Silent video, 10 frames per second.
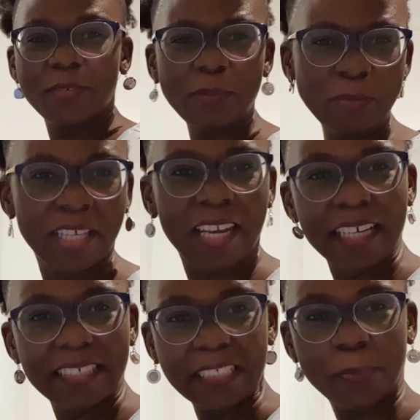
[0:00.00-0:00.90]
Oh, the
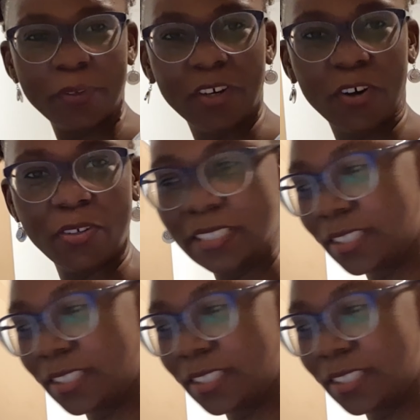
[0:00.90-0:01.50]
lighting is pretty horrid.